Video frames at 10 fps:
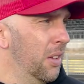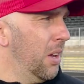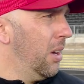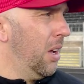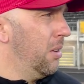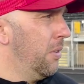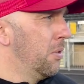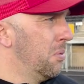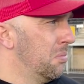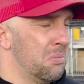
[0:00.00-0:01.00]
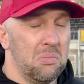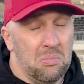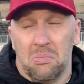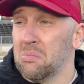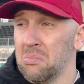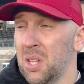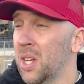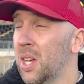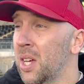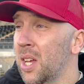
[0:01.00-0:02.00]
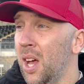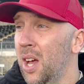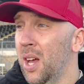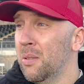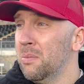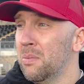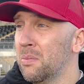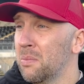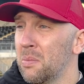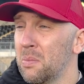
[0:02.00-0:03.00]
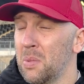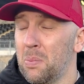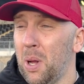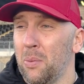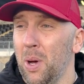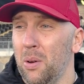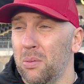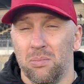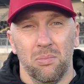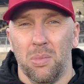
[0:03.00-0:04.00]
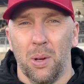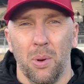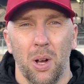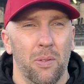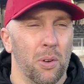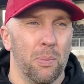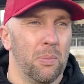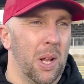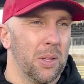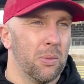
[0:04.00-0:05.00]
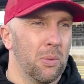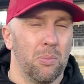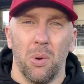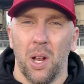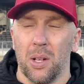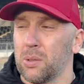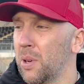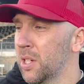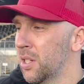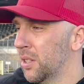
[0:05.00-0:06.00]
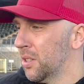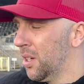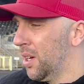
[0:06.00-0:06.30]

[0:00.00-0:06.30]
No. I thought we played well. I thought the lads were excellent.